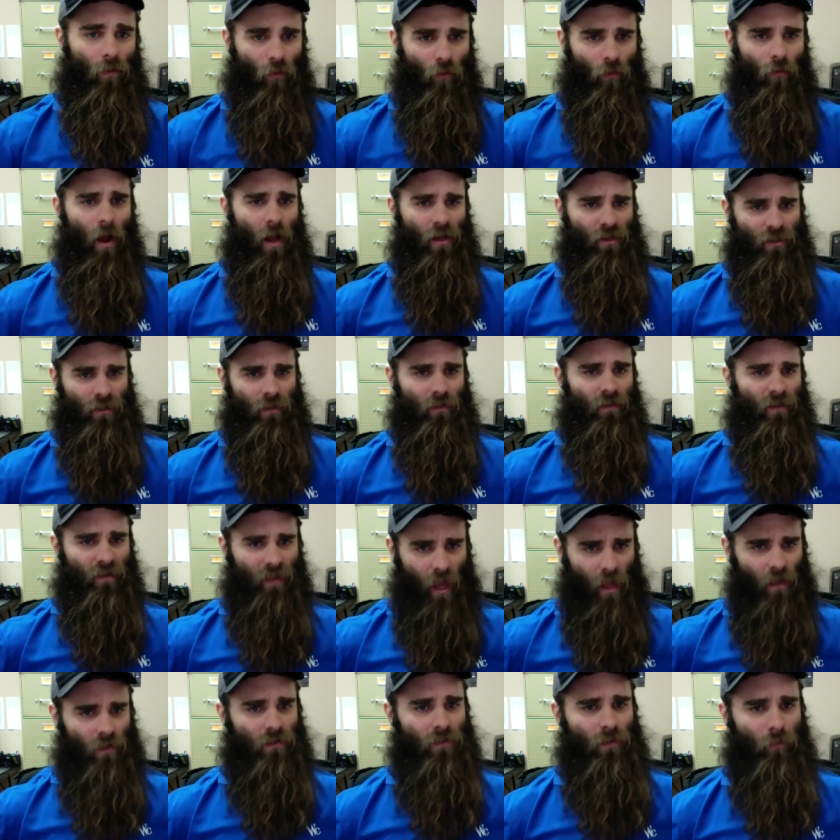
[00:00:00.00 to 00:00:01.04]
Russian
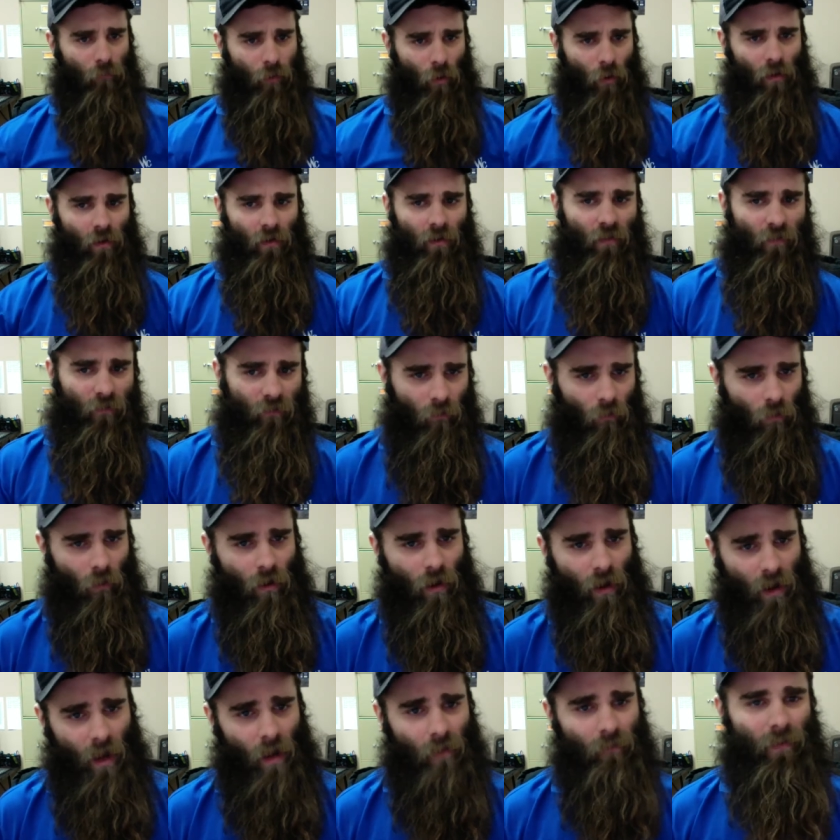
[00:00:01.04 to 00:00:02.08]
tech support
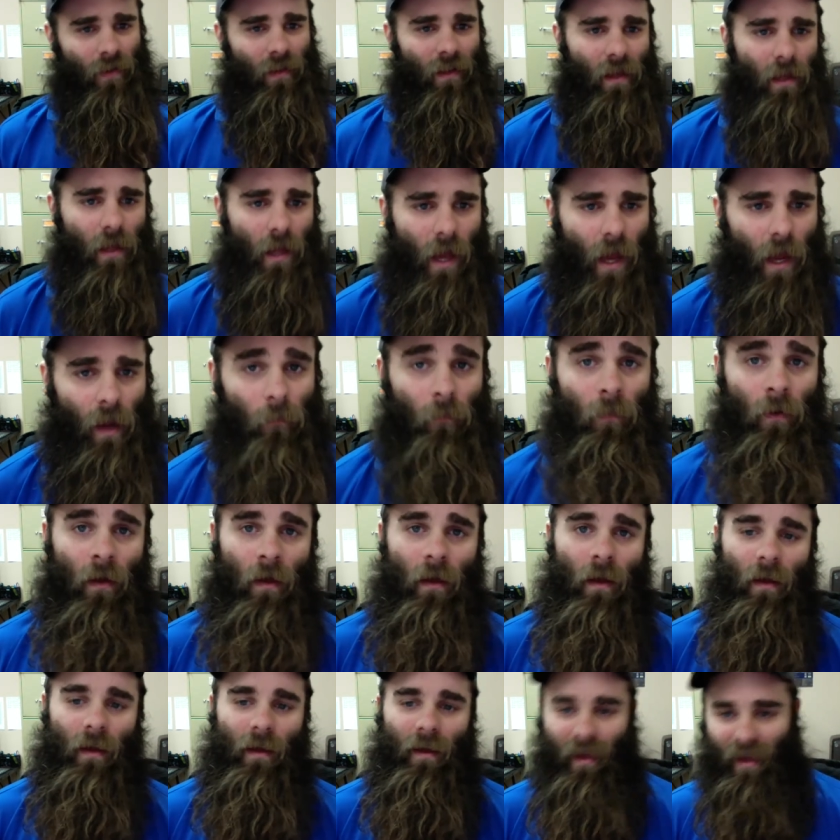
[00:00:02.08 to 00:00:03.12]
for Company Cam.
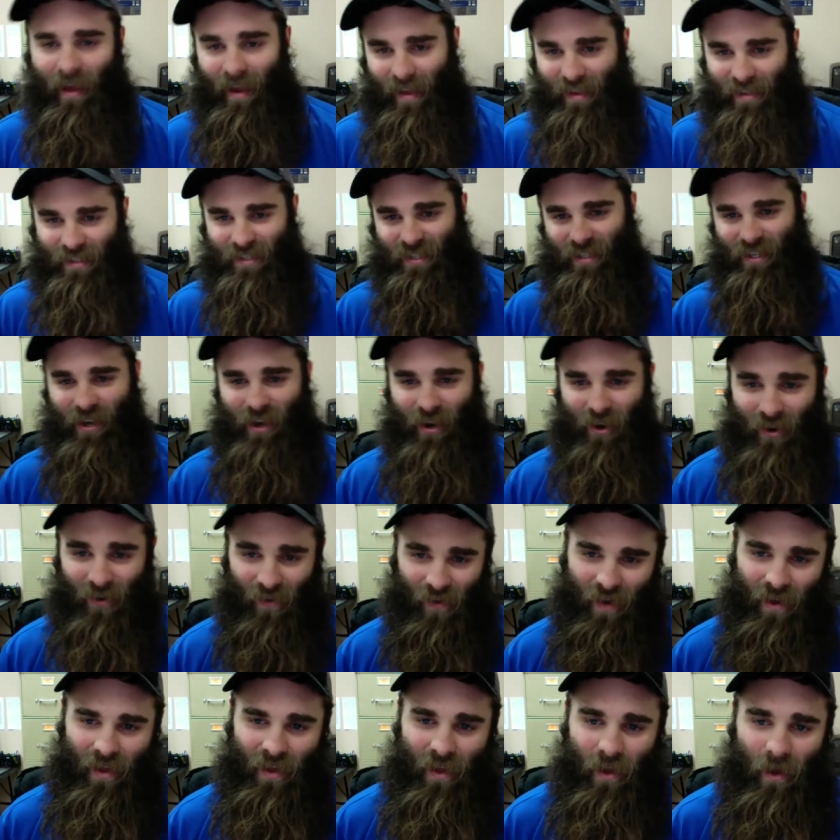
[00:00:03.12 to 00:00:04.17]
And
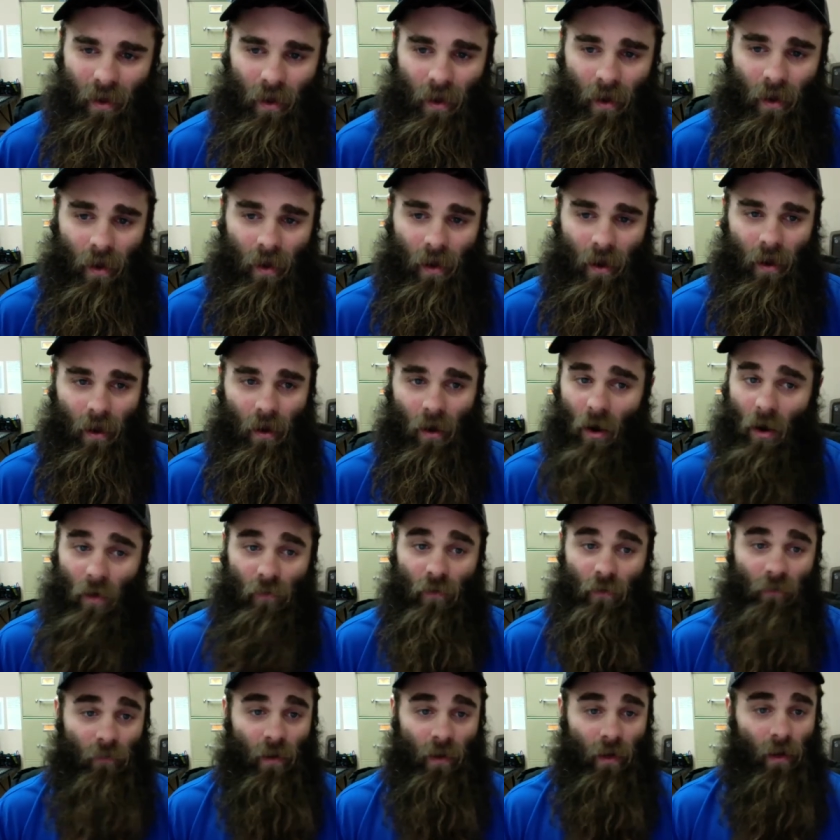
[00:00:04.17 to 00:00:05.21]
so all of
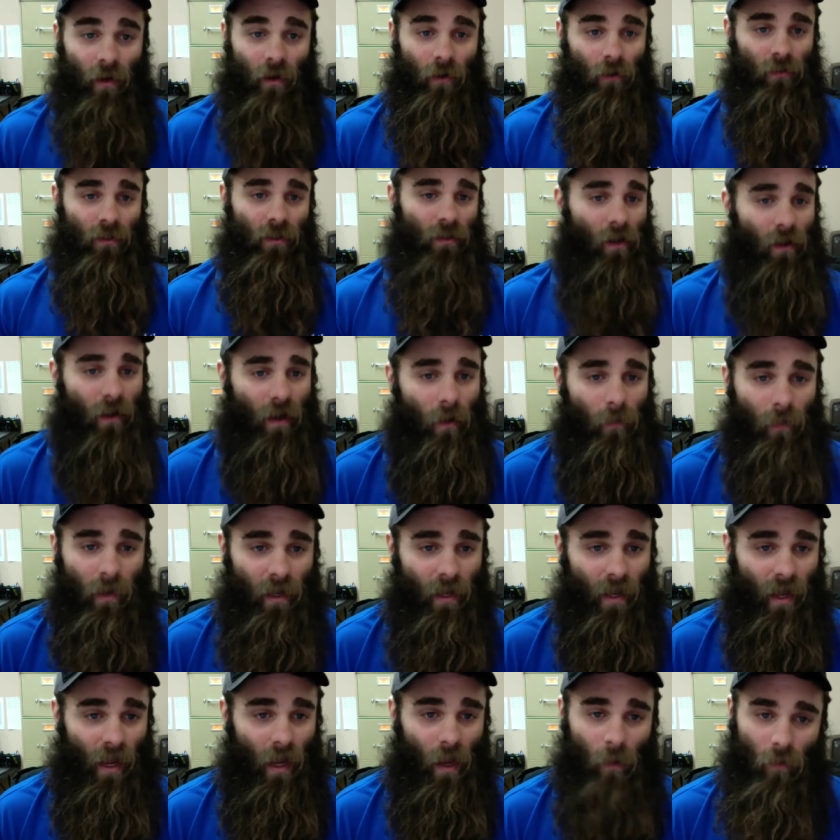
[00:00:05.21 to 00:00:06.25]
our videos on Company
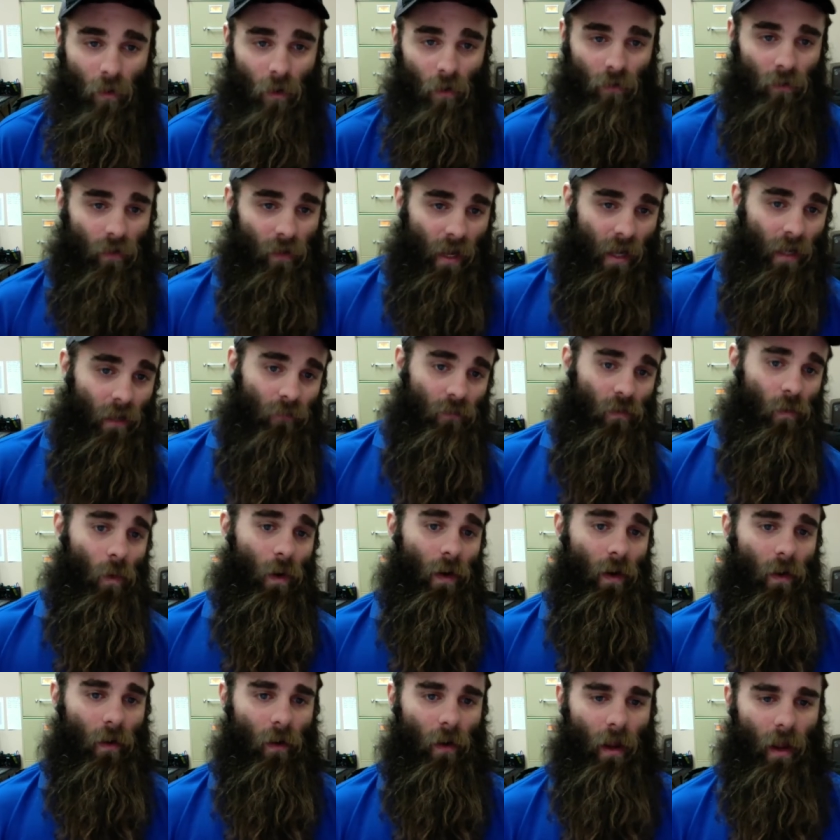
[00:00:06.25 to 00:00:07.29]
Cam are native
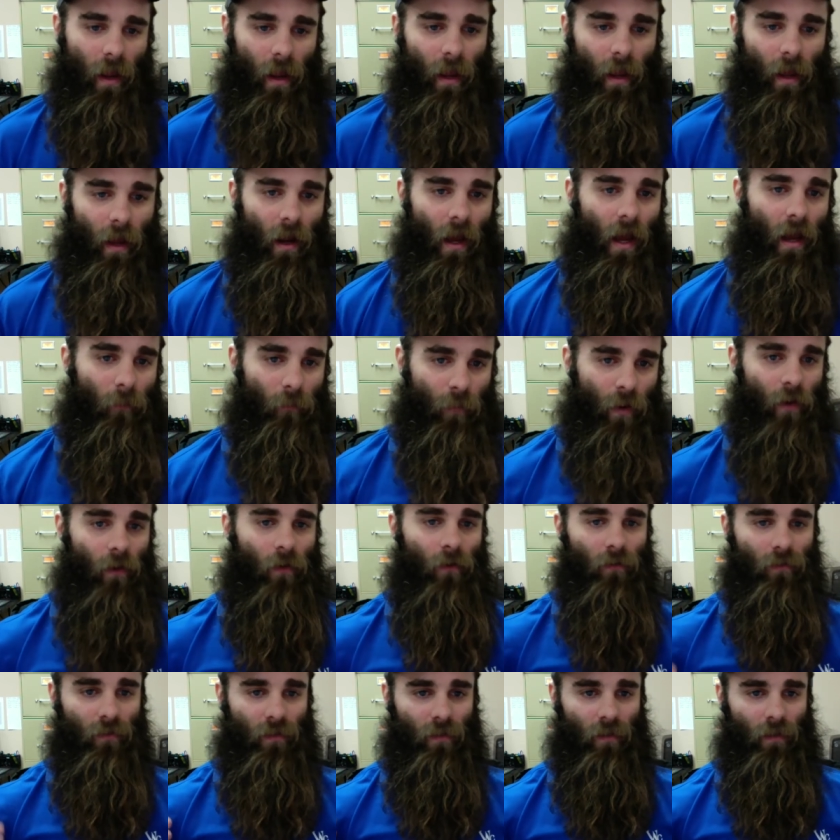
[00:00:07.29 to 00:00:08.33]
Twitter. And I
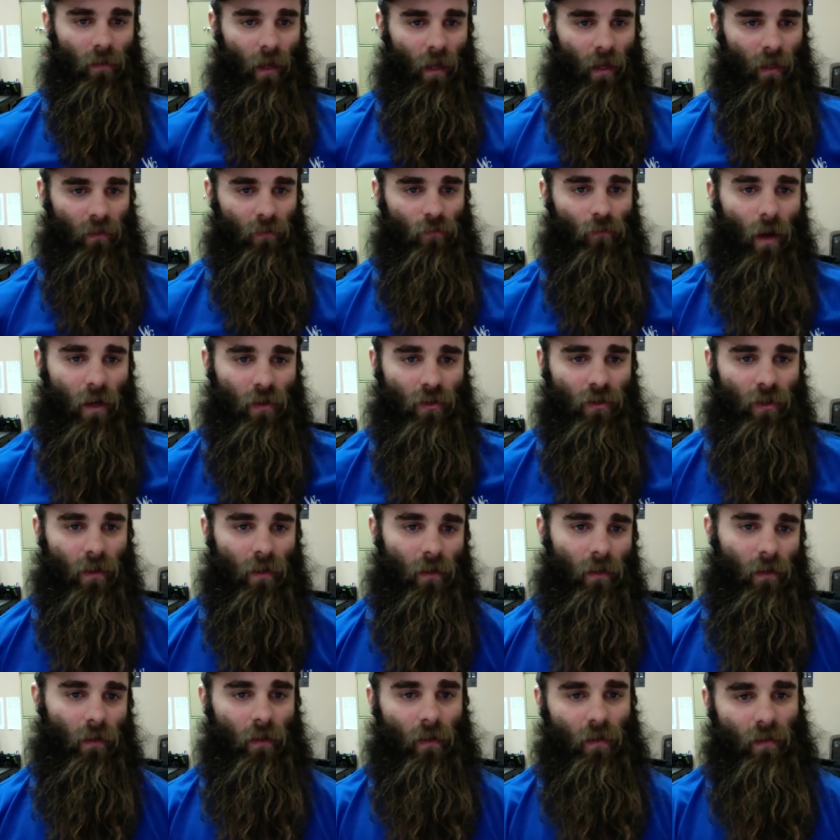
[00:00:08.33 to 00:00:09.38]
pose as
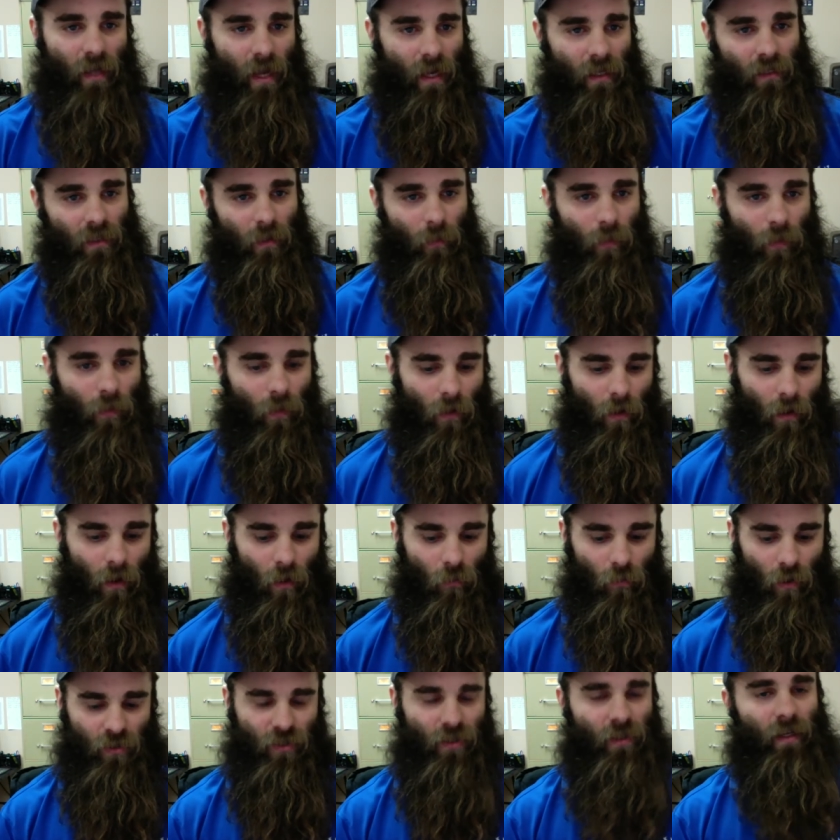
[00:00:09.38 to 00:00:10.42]
Russian, the tech support,
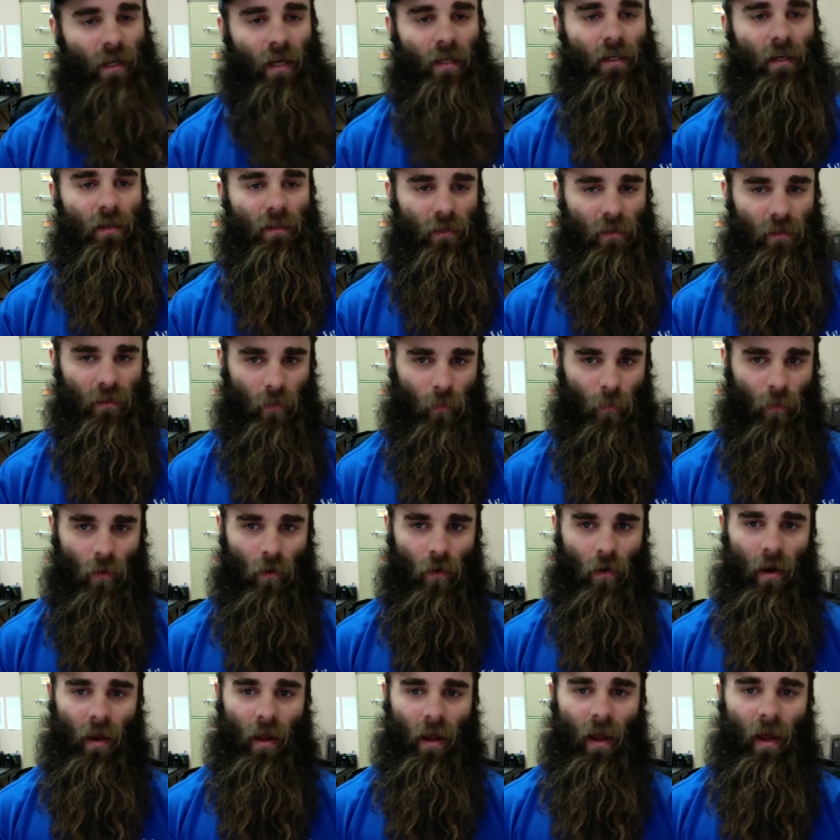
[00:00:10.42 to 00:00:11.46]
a Russian tech
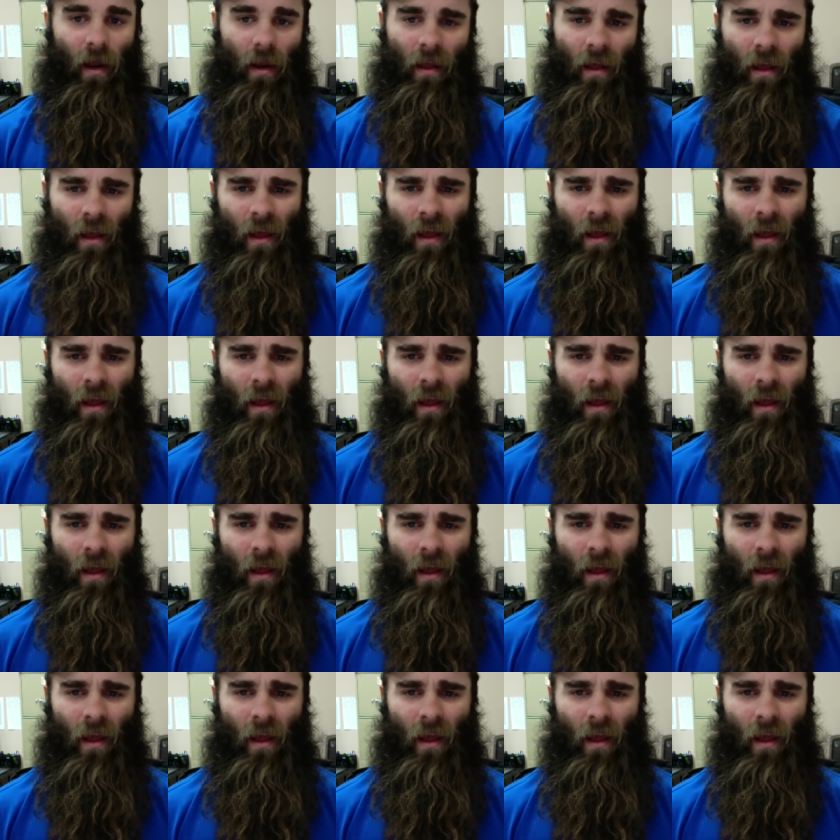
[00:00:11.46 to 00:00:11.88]
support, and